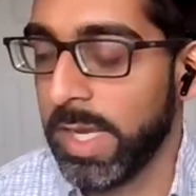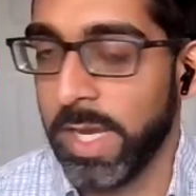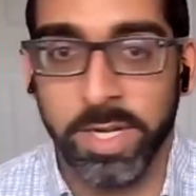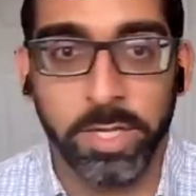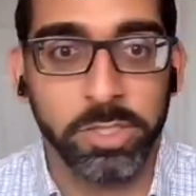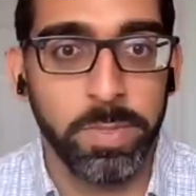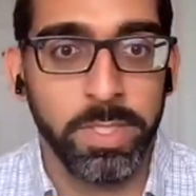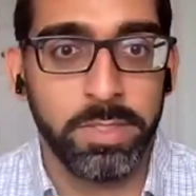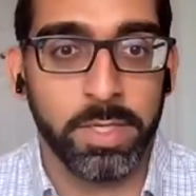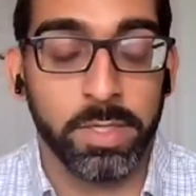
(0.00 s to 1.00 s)

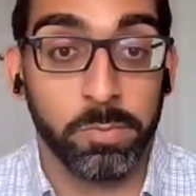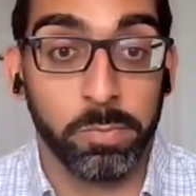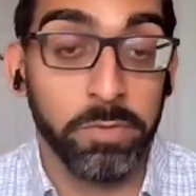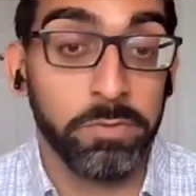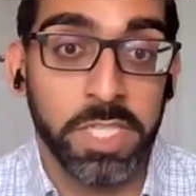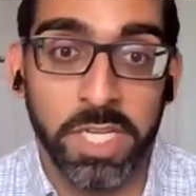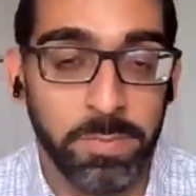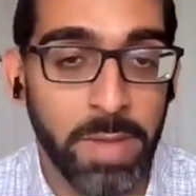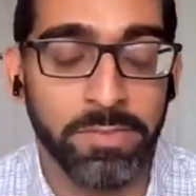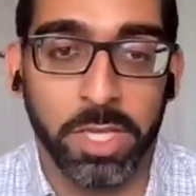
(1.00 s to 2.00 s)
announcement, and we've seen
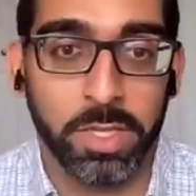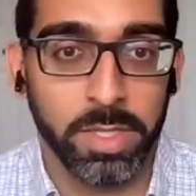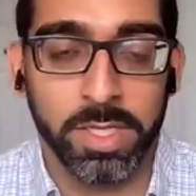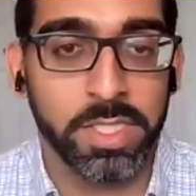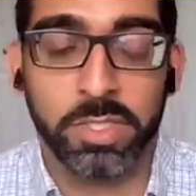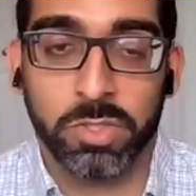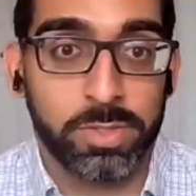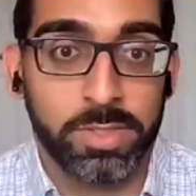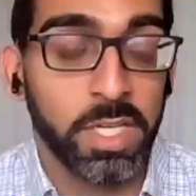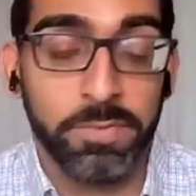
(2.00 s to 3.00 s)
it have a
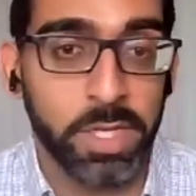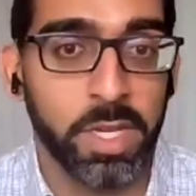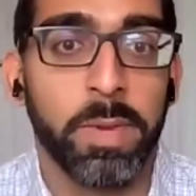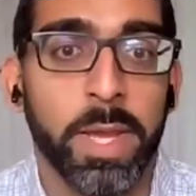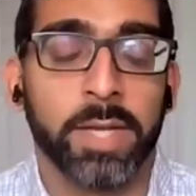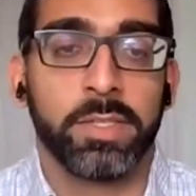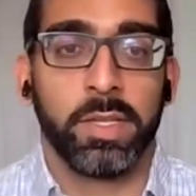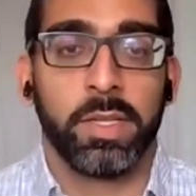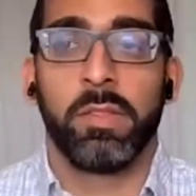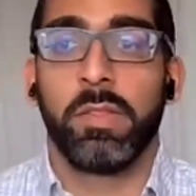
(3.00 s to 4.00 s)
significant impact
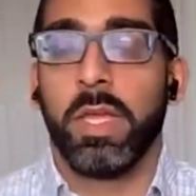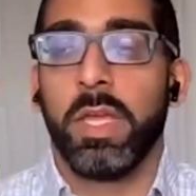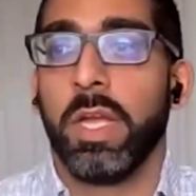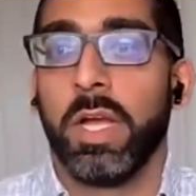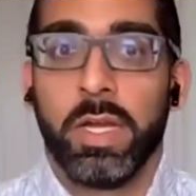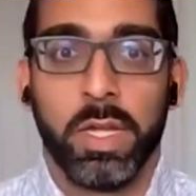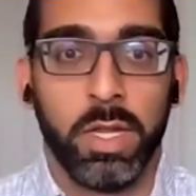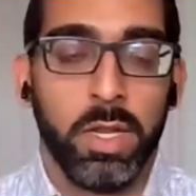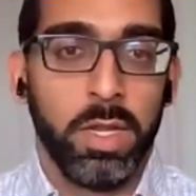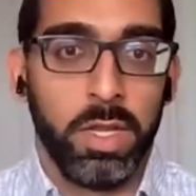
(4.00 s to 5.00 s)
in the
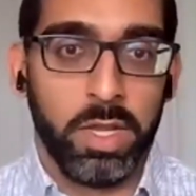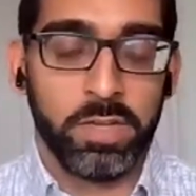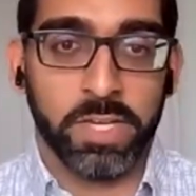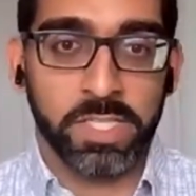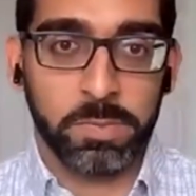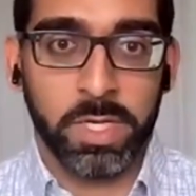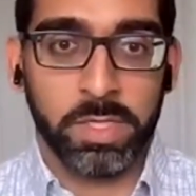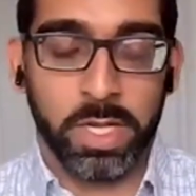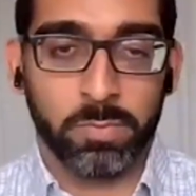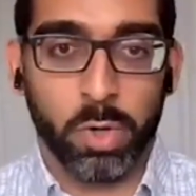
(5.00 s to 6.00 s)

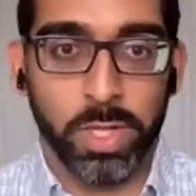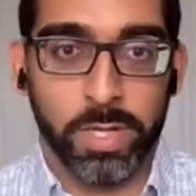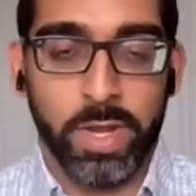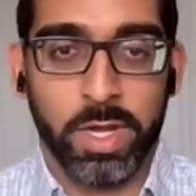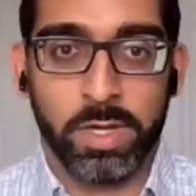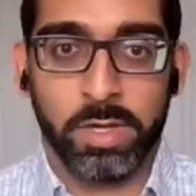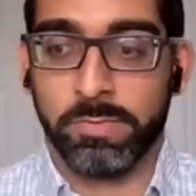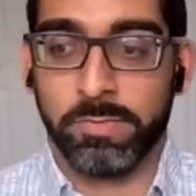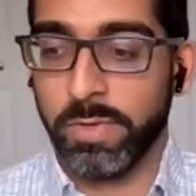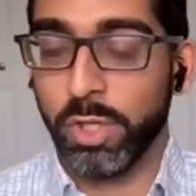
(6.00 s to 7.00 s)
investment and rollout
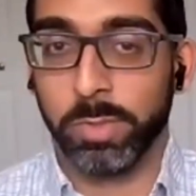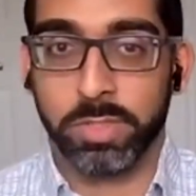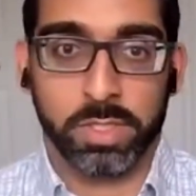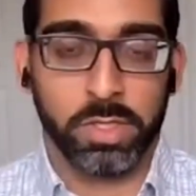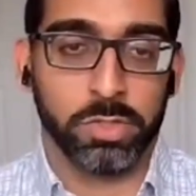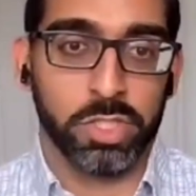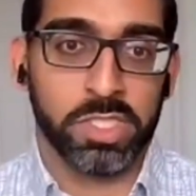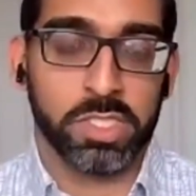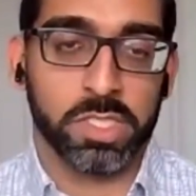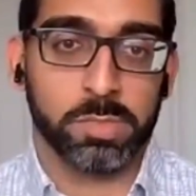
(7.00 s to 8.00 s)
of renewable
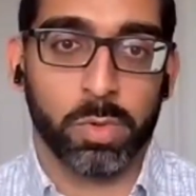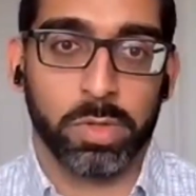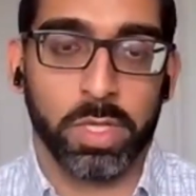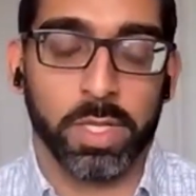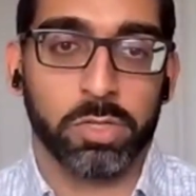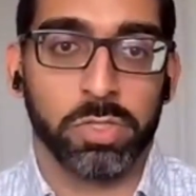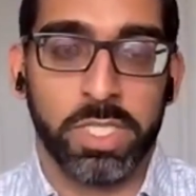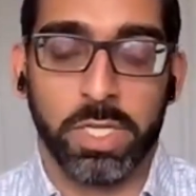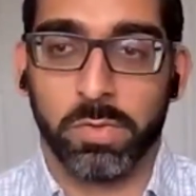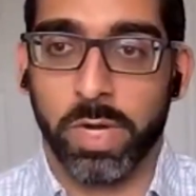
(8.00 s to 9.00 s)
technologies to support the
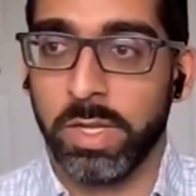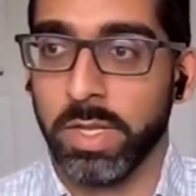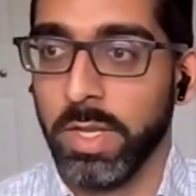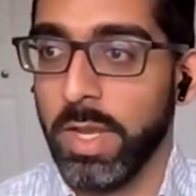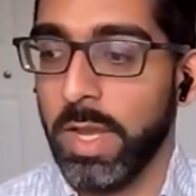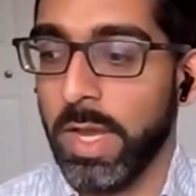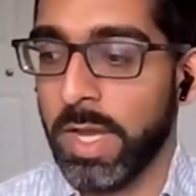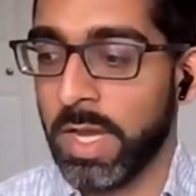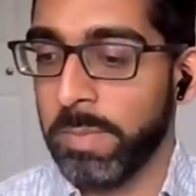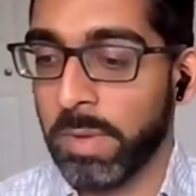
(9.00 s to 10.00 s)
electricity grid.
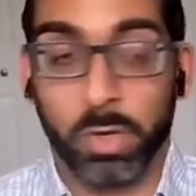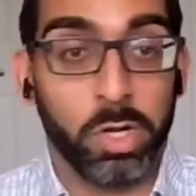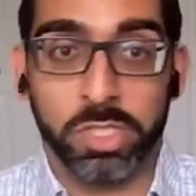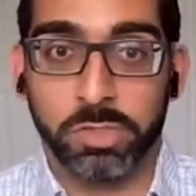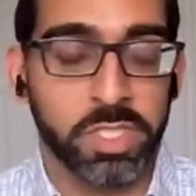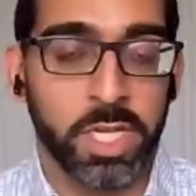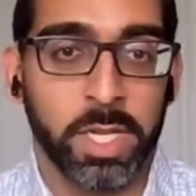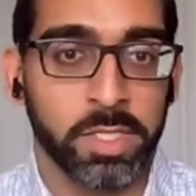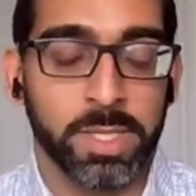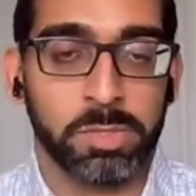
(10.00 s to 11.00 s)
And we're also
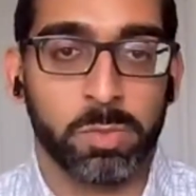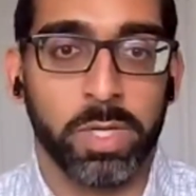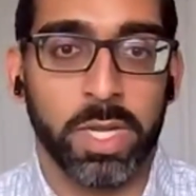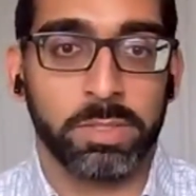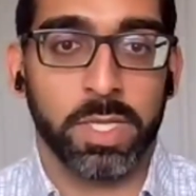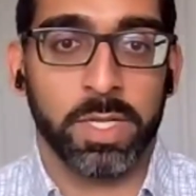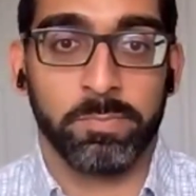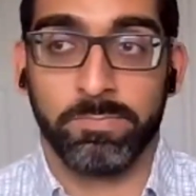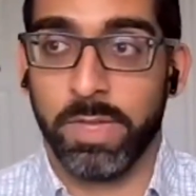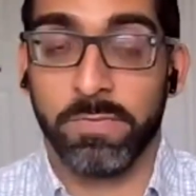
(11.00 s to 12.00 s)
seeing subsequent
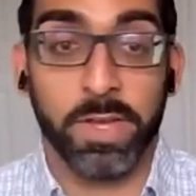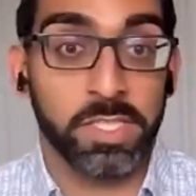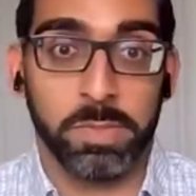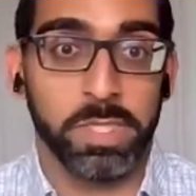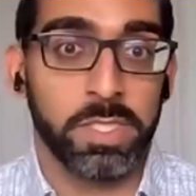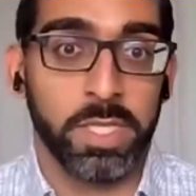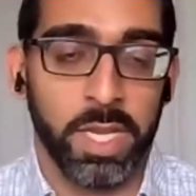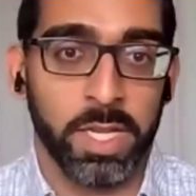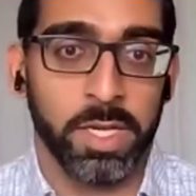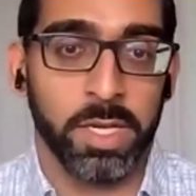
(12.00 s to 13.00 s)
investments
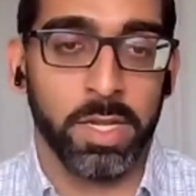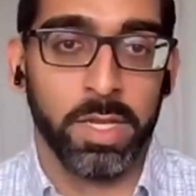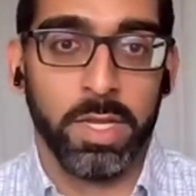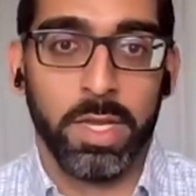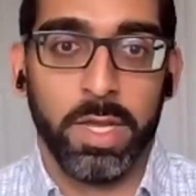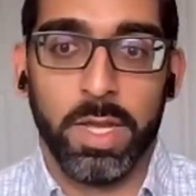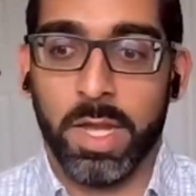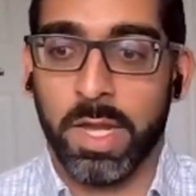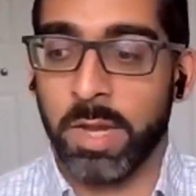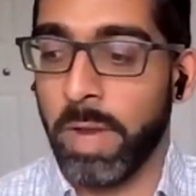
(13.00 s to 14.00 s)
in
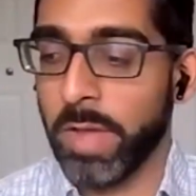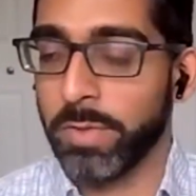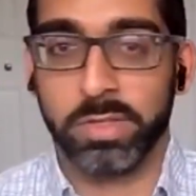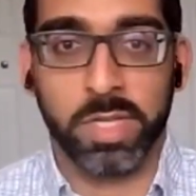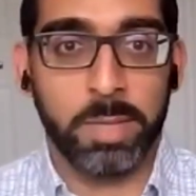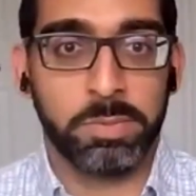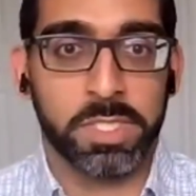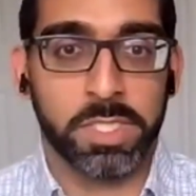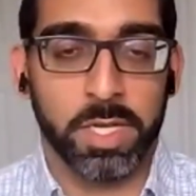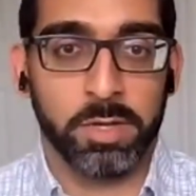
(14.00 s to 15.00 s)
other
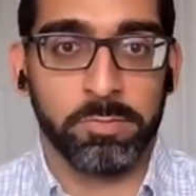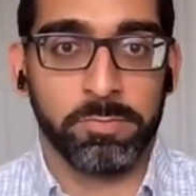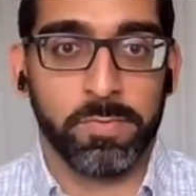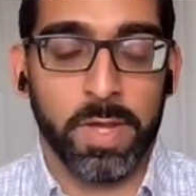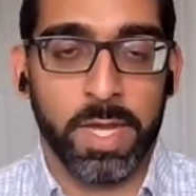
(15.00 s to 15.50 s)
types of